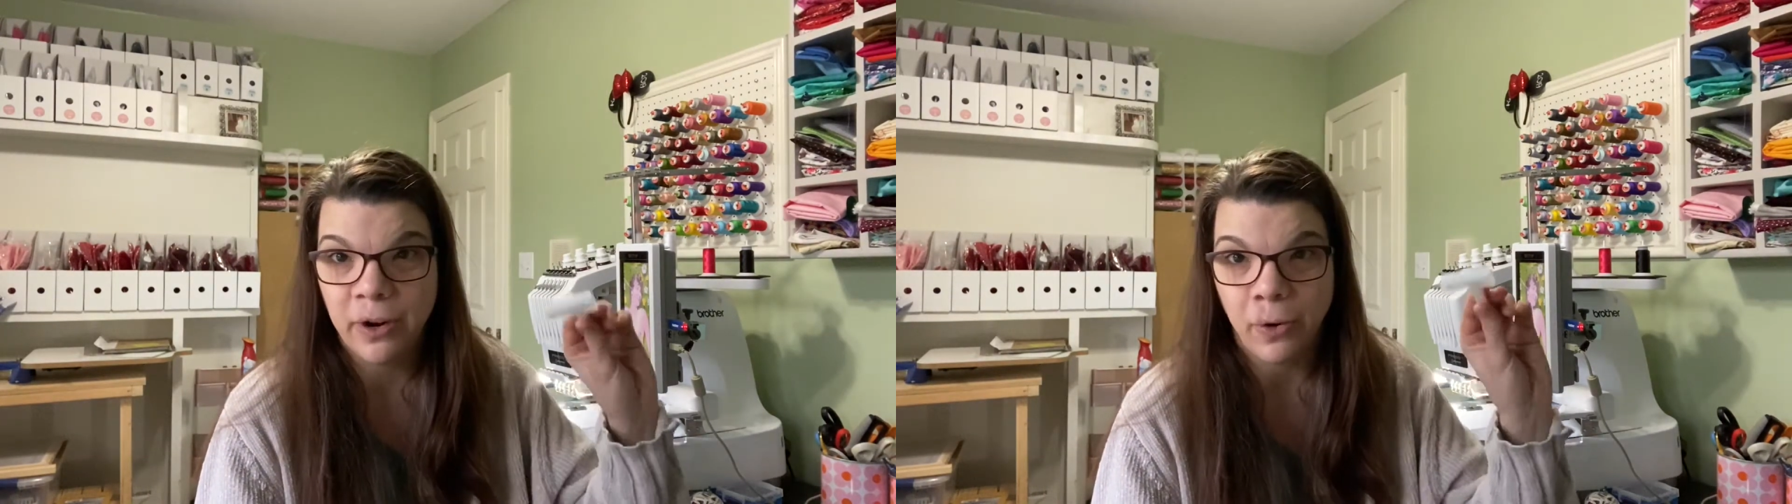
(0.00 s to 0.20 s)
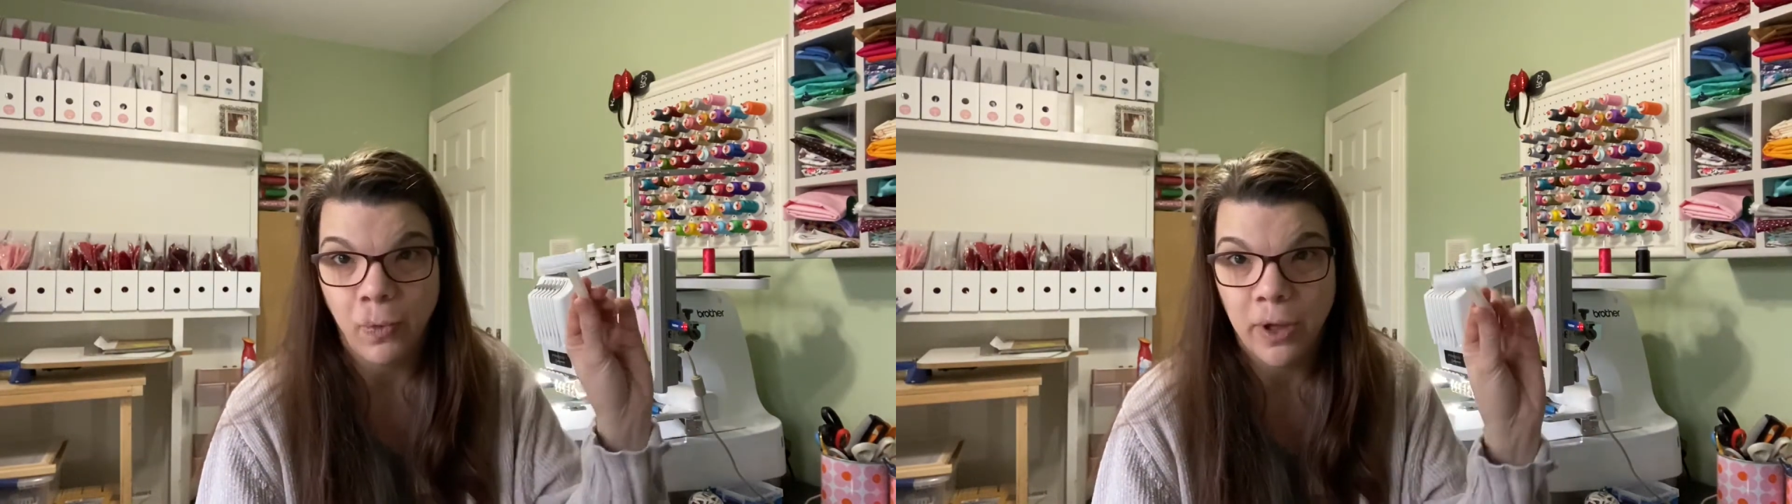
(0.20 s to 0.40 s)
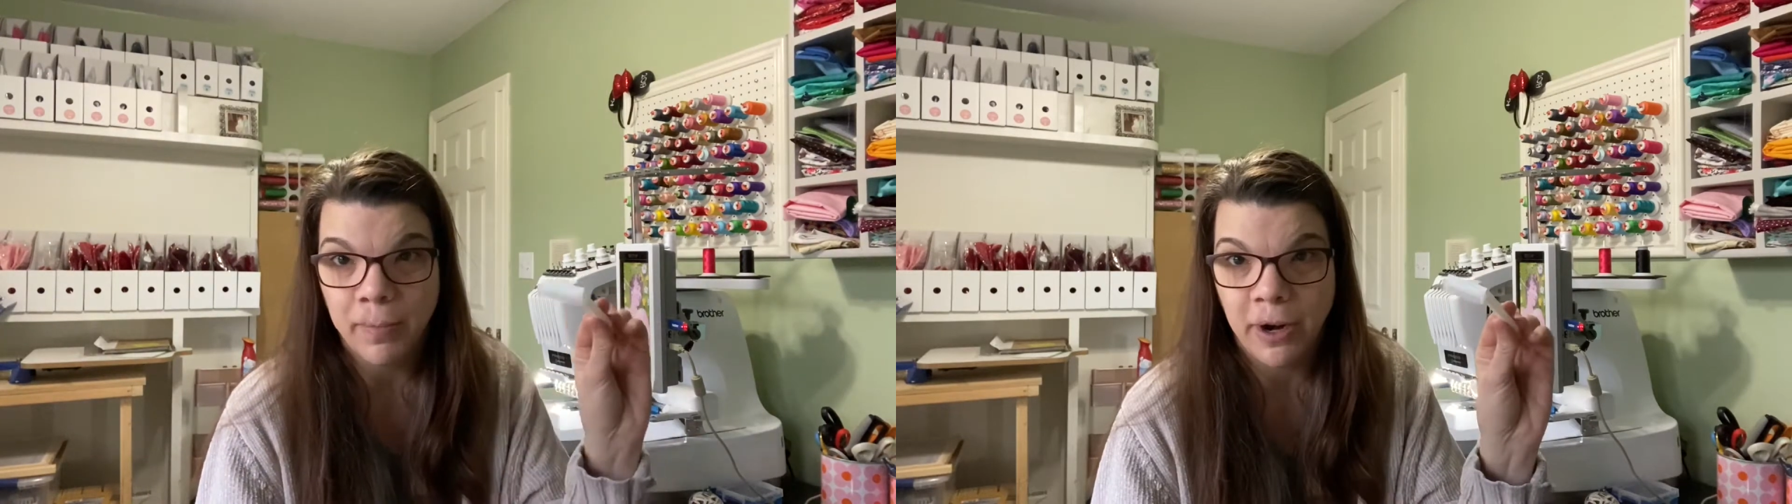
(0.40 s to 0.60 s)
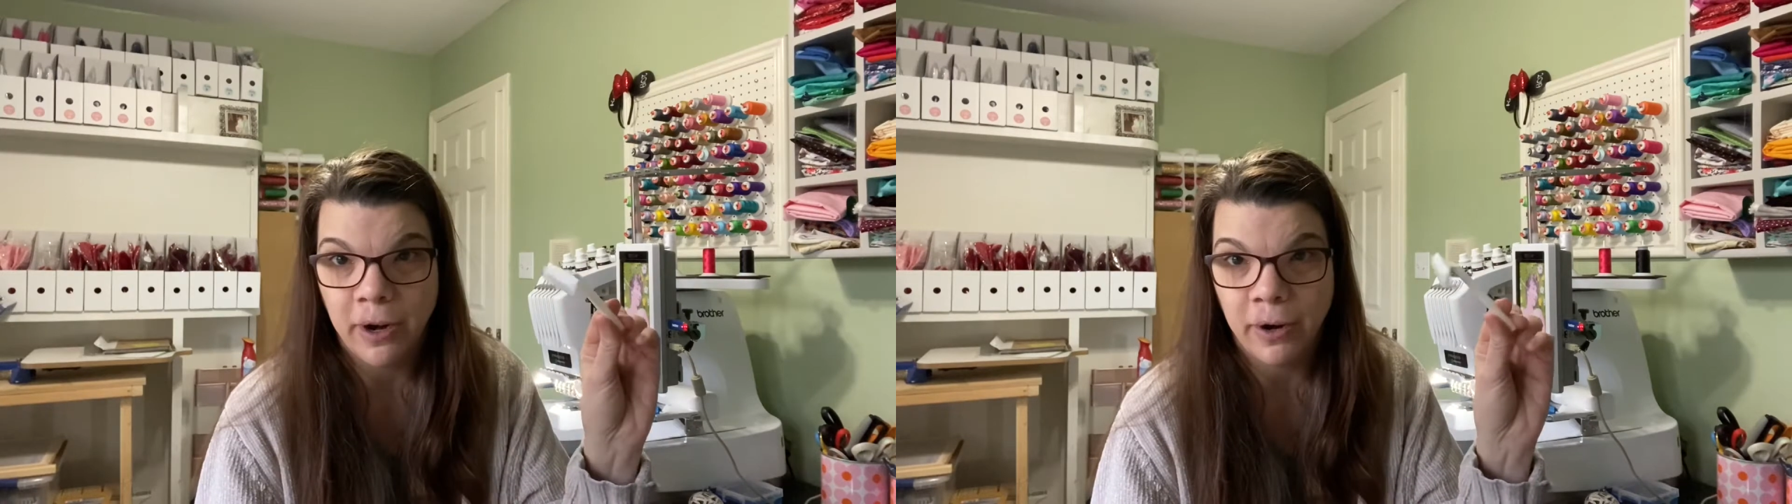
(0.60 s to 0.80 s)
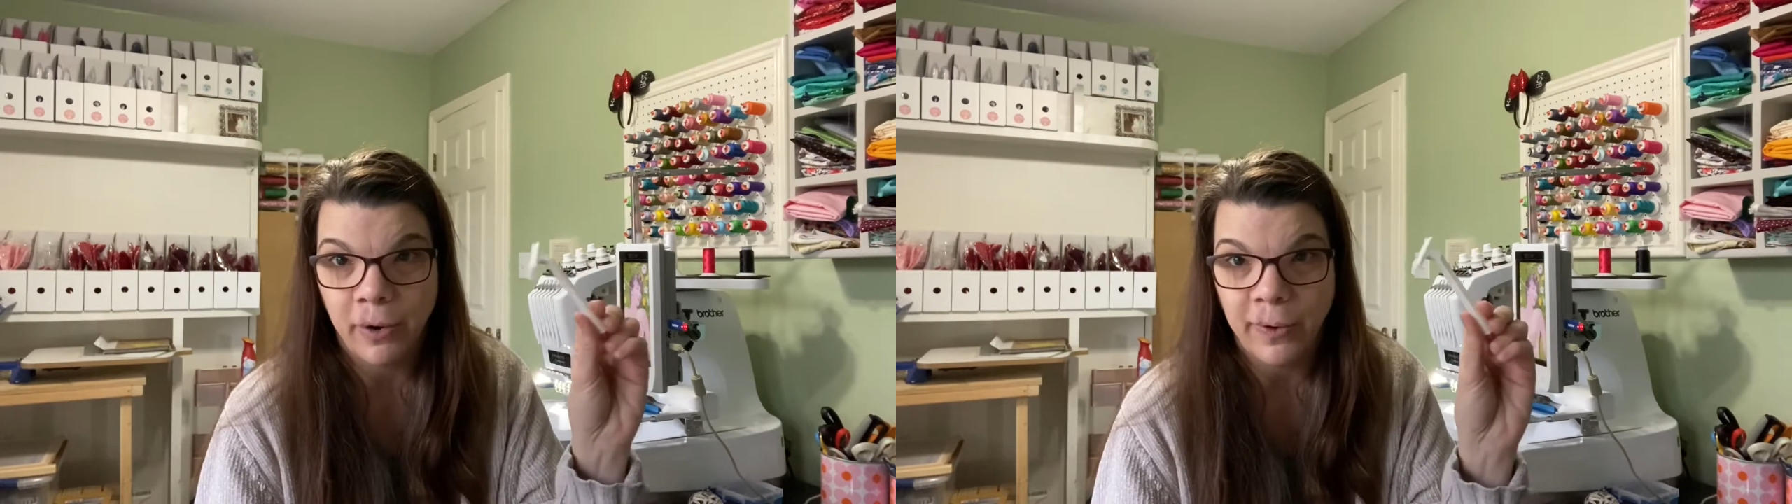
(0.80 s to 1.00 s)
or
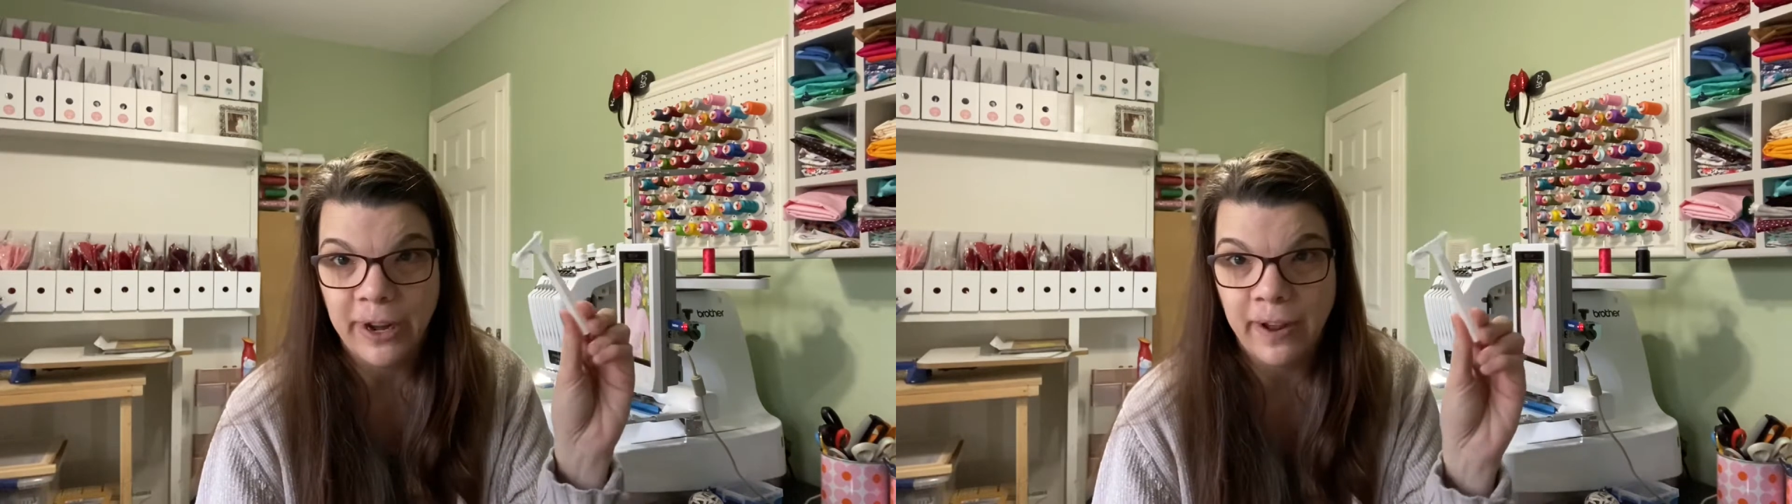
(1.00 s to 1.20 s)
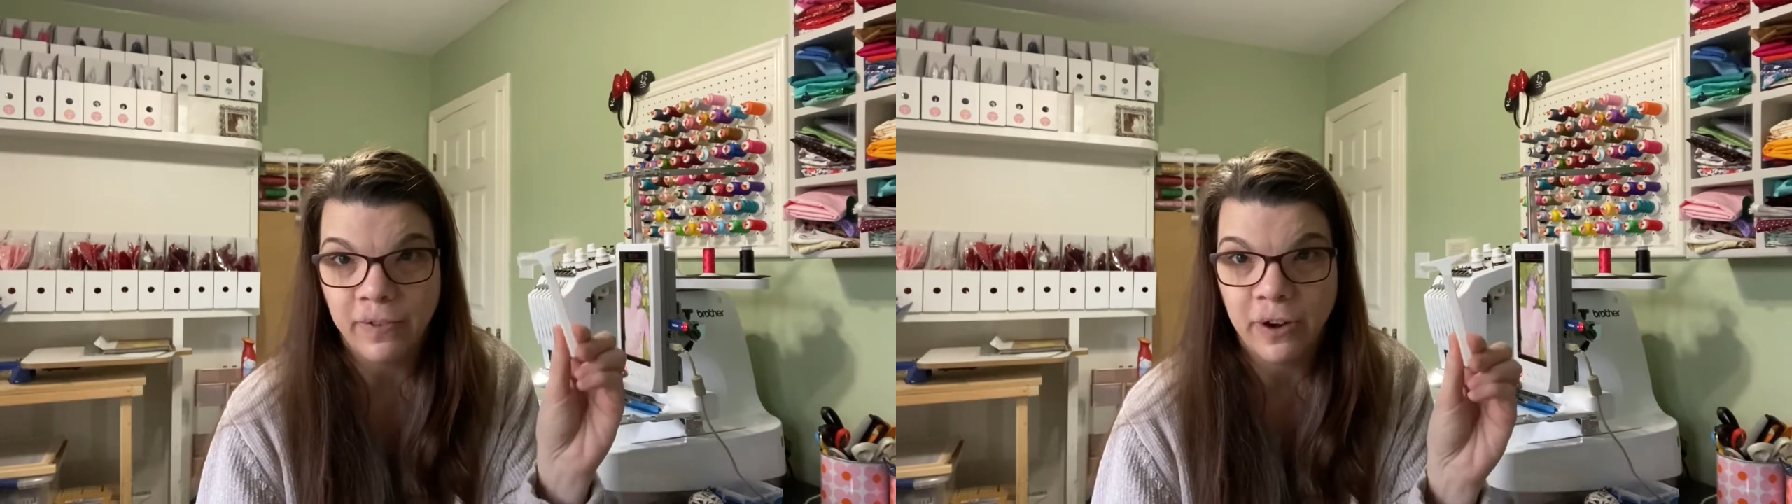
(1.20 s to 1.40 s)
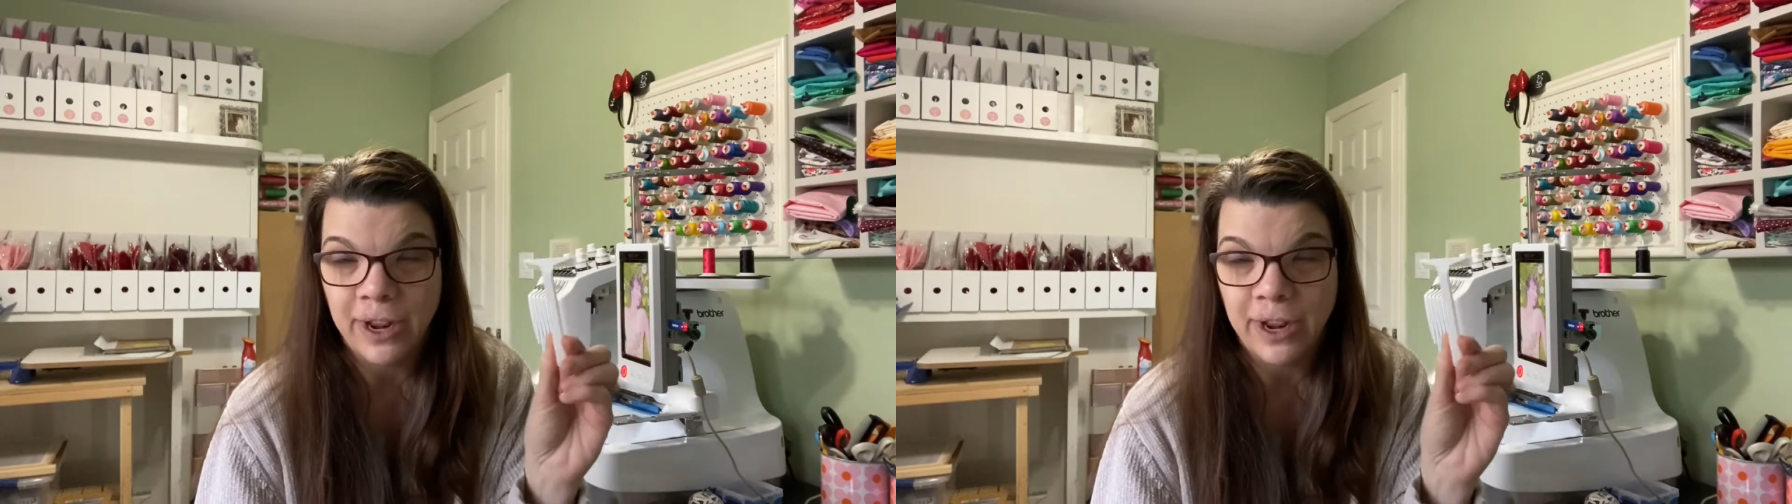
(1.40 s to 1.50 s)
Walmart or whatever,